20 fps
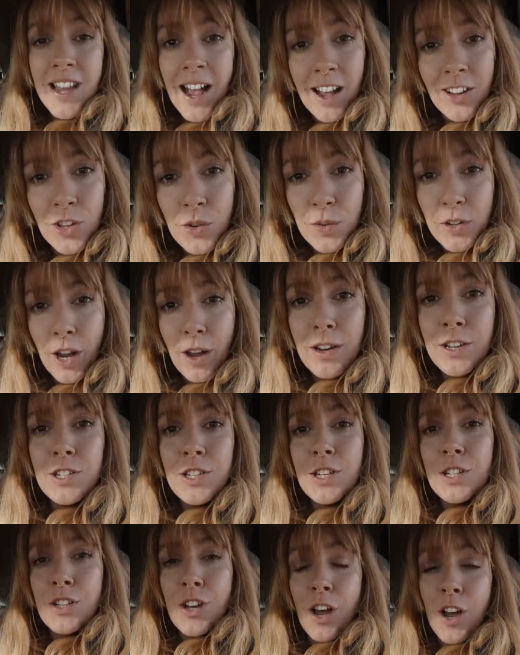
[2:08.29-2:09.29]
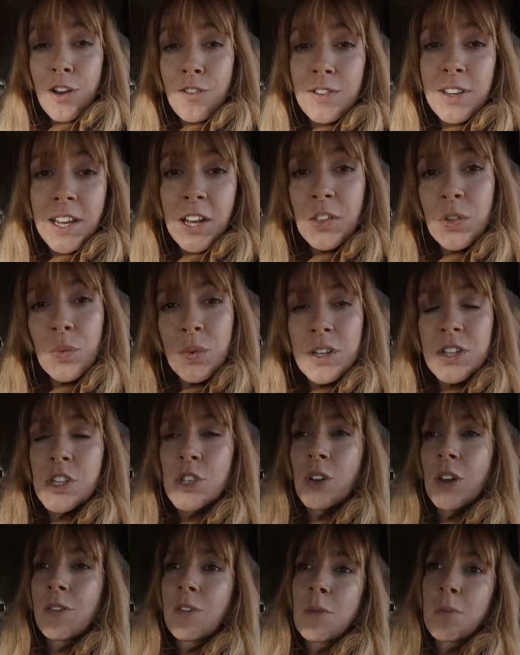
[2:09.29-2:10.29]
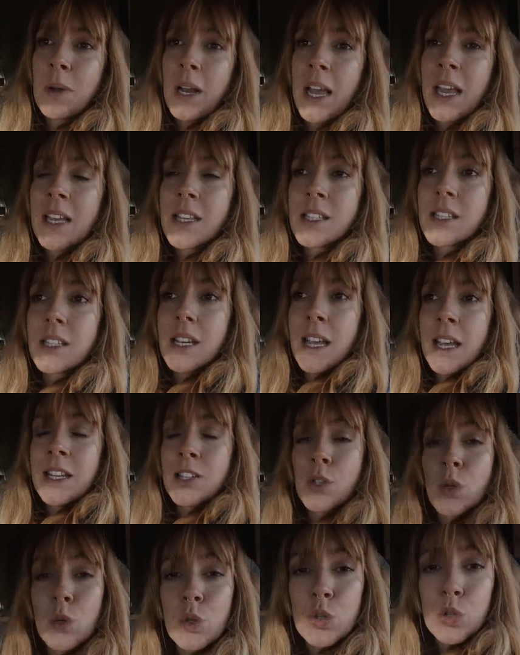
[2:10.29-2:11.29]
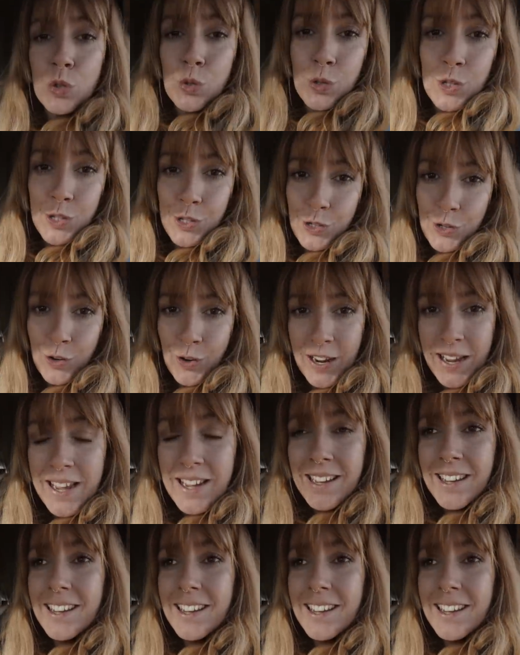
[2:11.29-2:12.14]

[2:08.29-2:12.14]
town that we're going to hopefully get the windscreen replaced is called Dawson Creek,